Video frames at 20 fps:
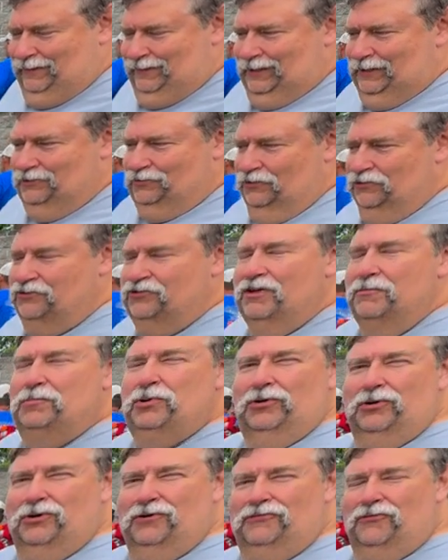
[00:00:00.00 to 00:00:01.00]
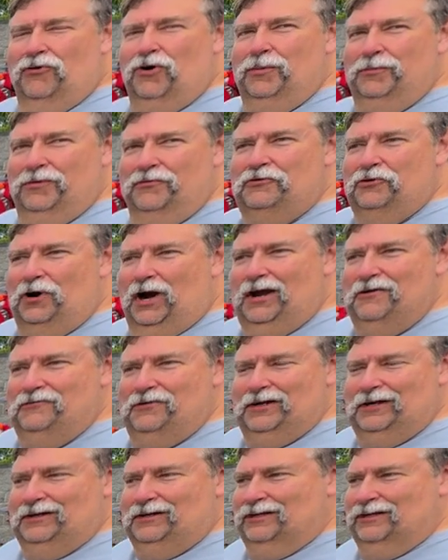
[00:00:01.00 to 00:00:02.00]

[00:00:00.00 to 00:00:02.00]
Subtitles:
it's a simpler form of driving.